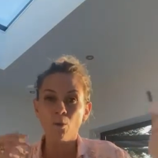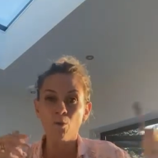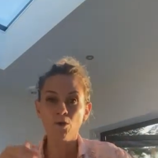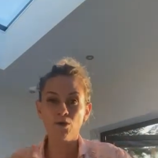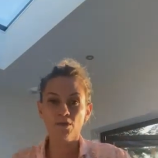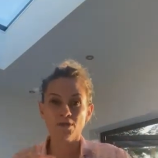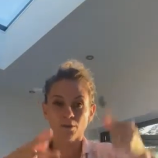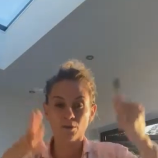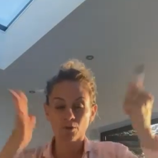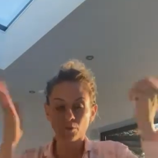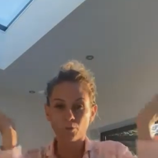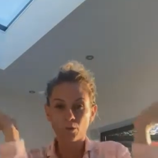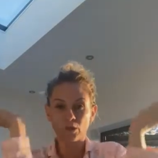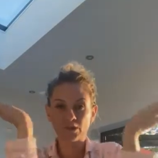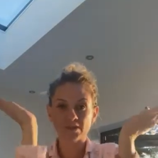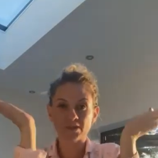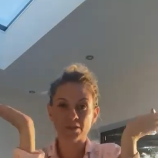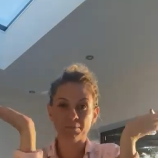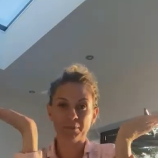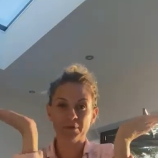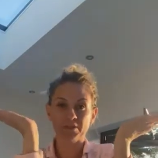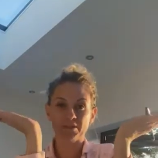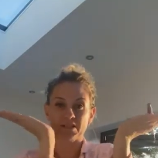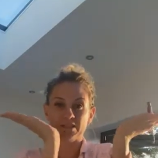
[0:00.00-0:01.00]

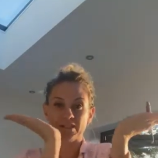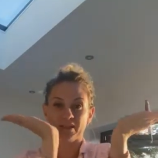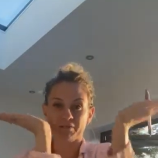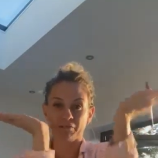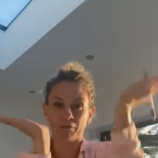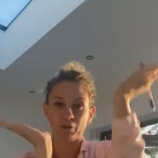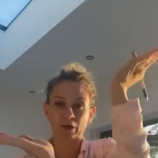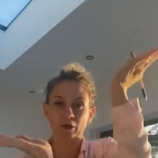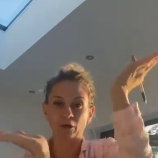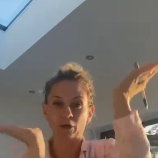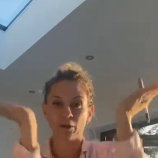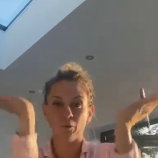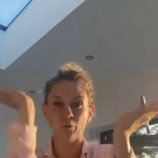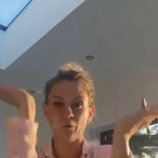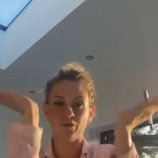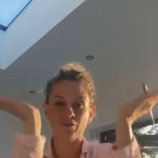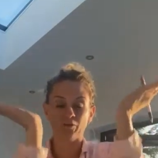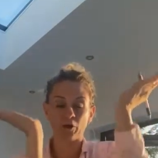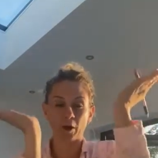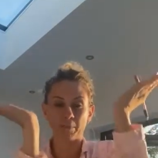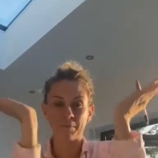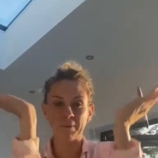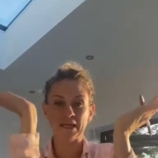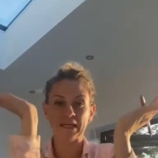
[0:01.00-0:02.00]
What's the positive? We've got
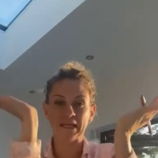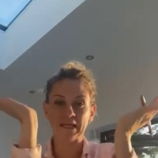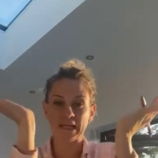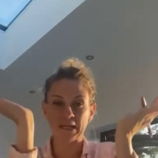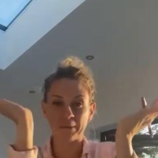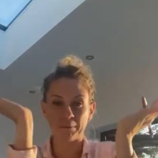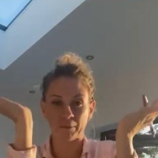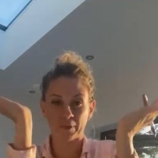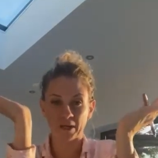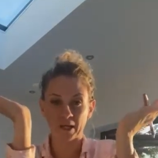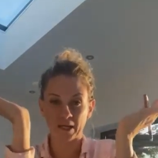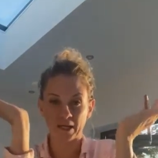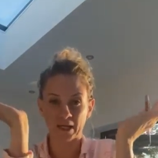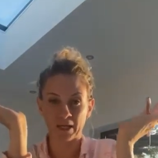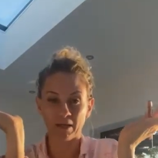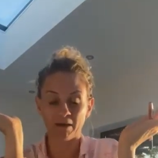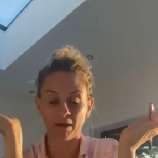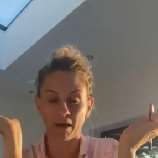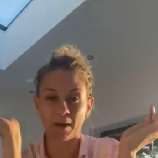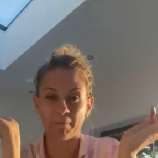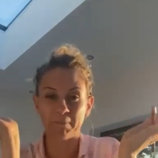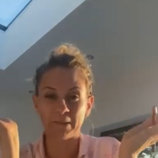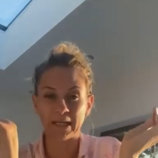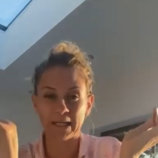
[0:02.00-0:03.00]
to be a Libra
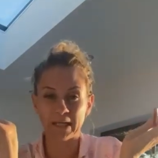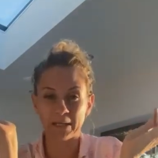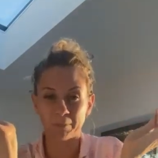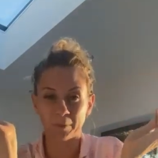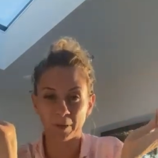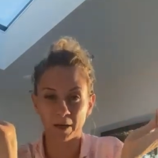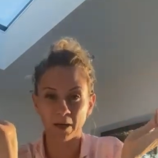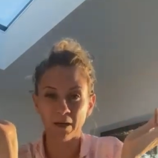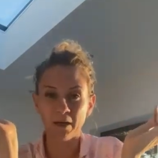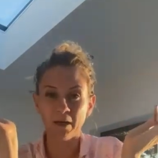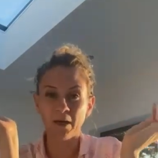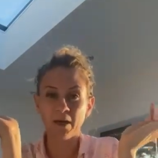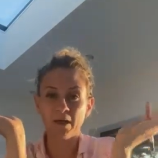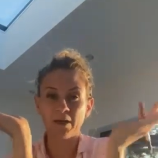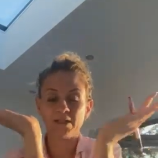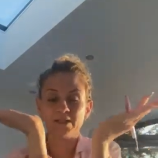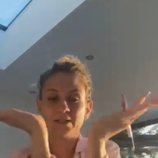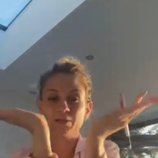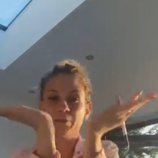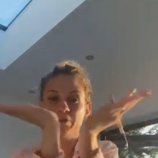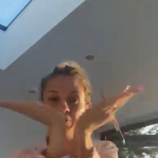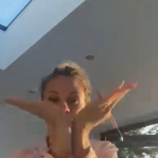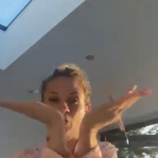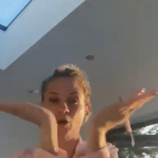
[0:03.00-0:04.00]
here. I'm a Libra.
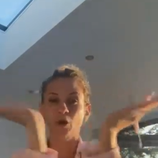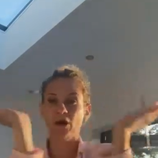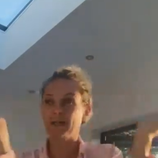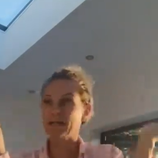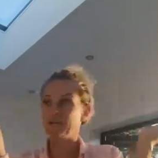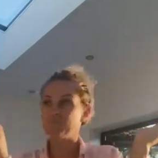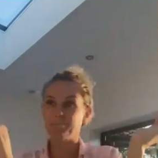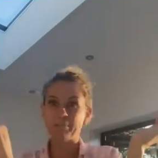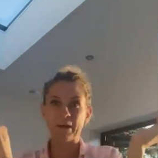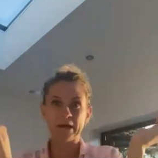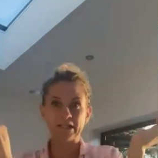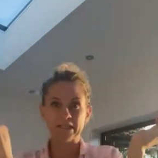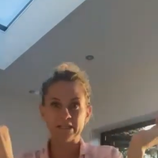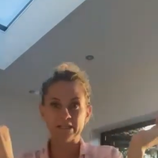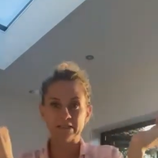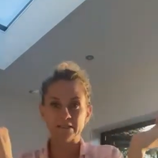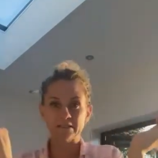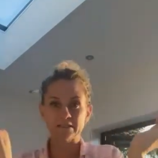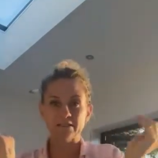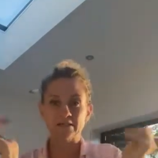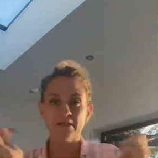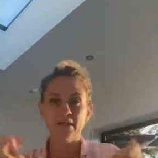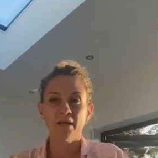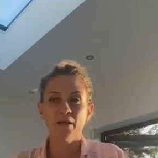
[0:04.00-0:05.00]
So we've got to give
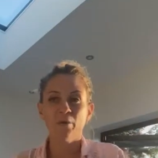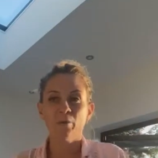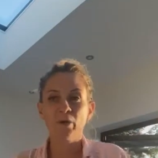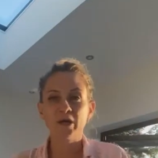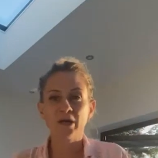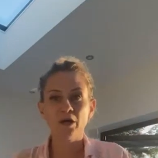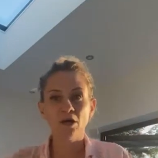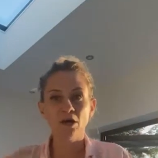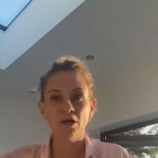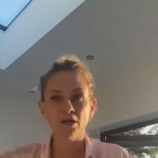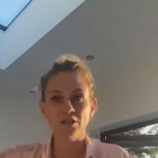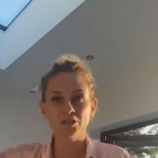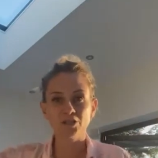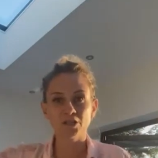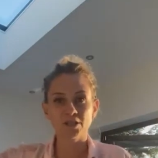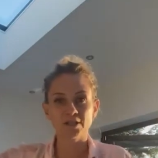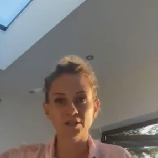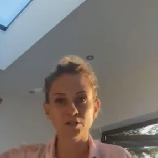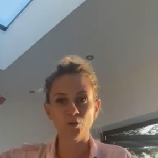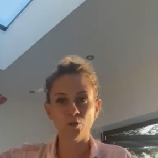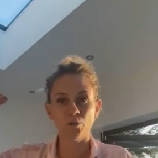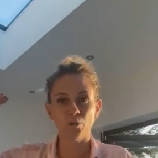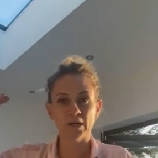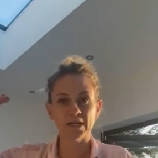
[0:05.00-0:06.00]
balance. We can't
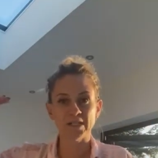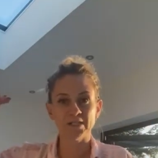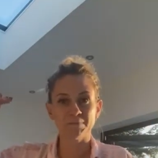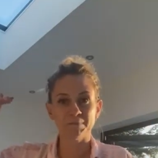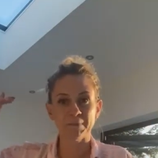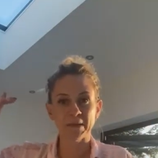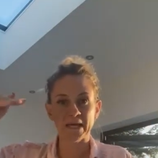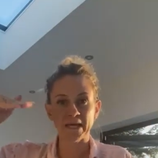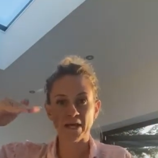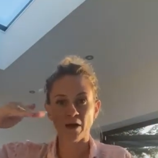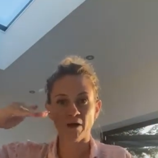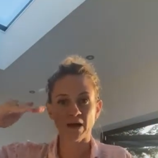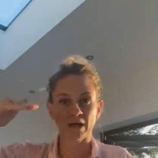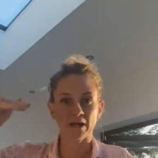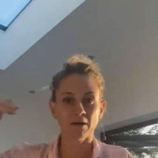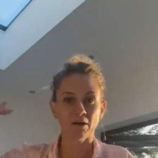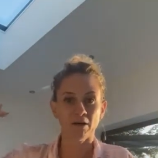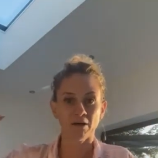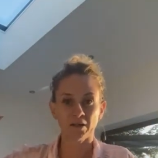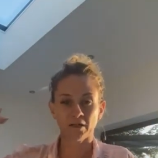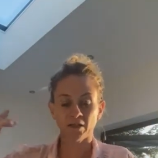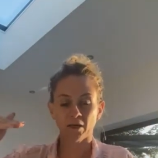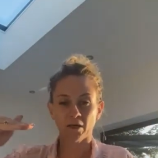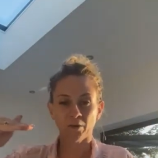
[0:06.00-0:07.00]
just always be, I
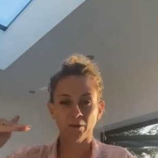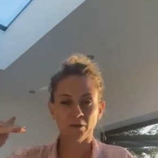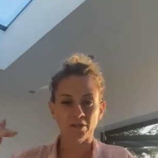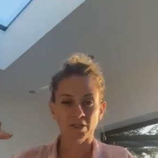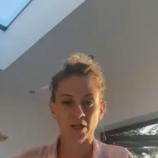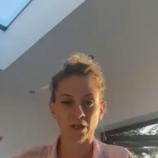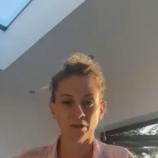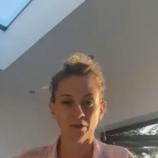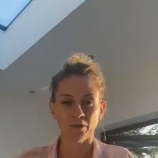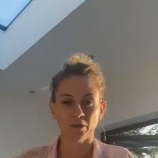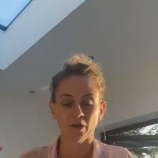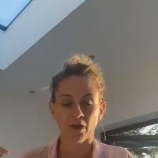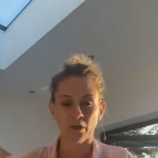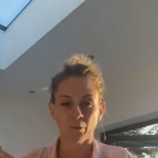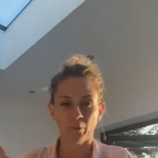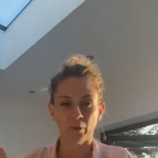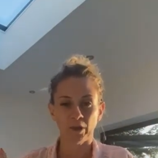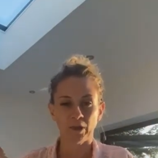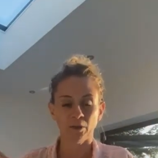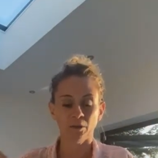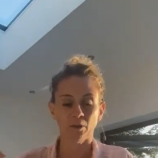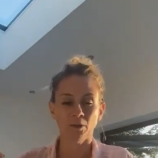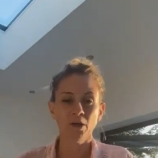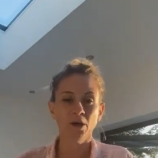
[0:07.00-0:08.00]
can't, I don't, I
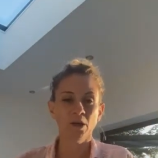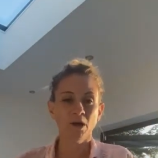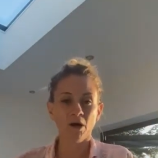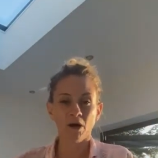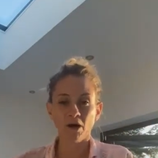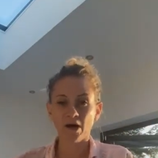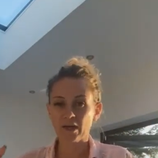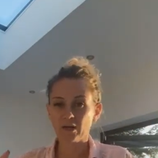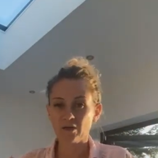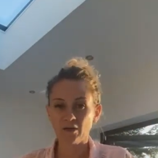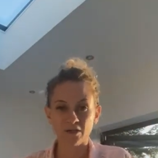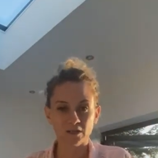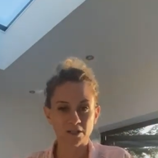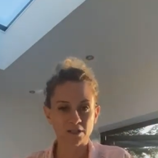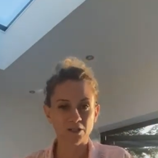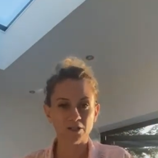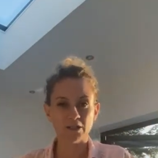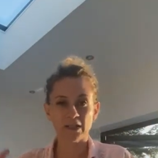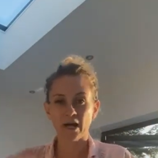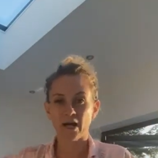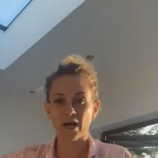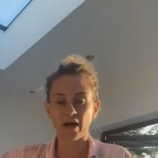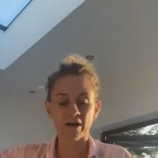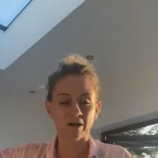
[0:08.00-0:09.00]
will, I can't
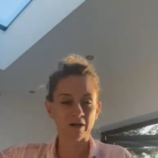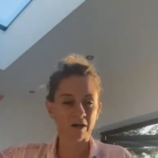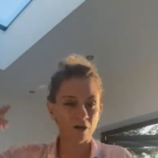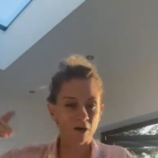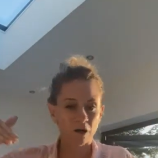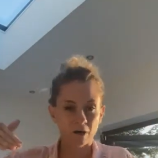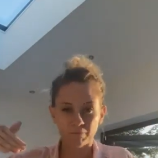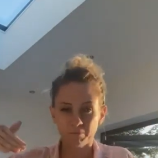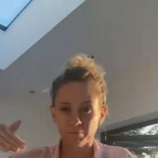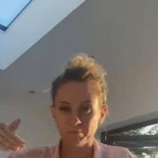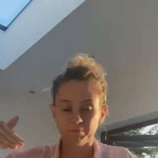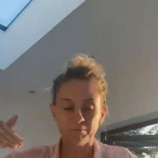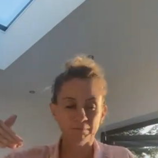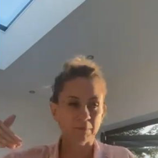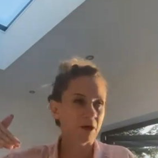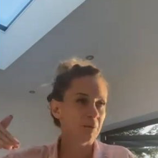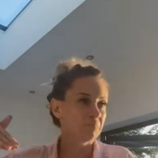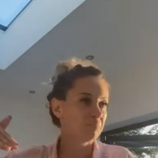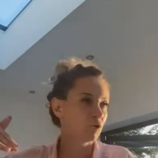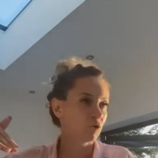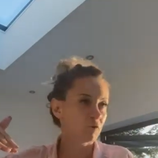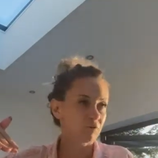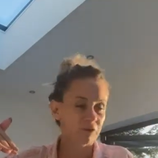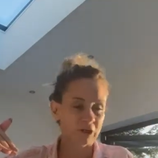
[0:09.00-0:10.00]
do that, I can't,
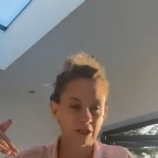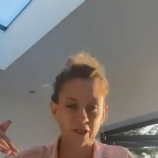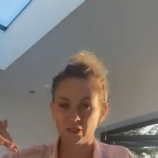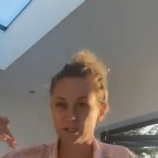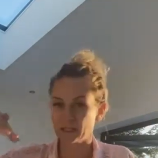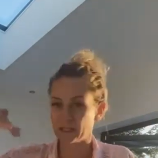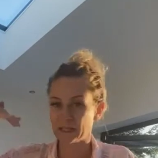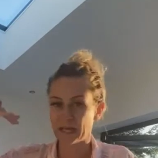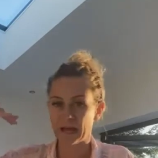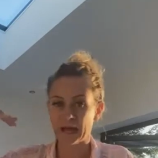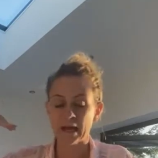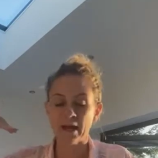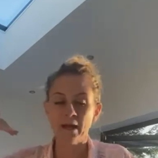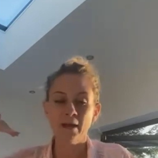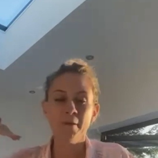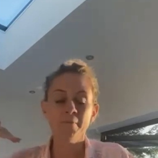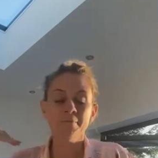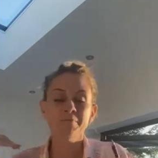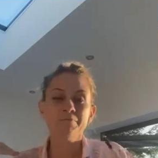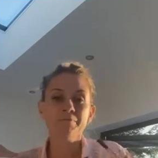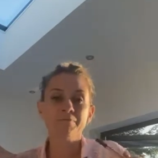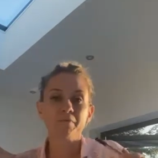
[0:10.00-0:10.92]
I'm not very good at that.